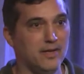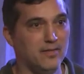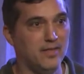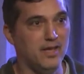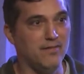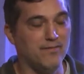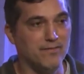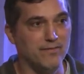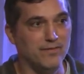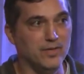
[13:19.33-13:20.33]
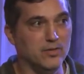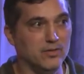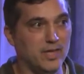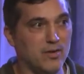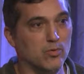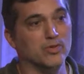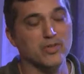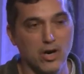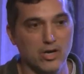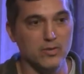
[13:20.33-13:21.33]
they will
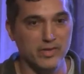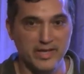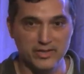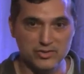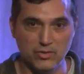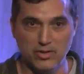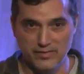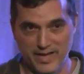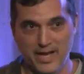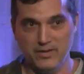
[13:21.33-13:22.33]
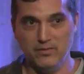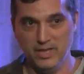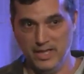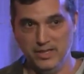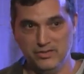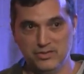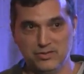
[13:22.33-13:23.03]
argue that a store of value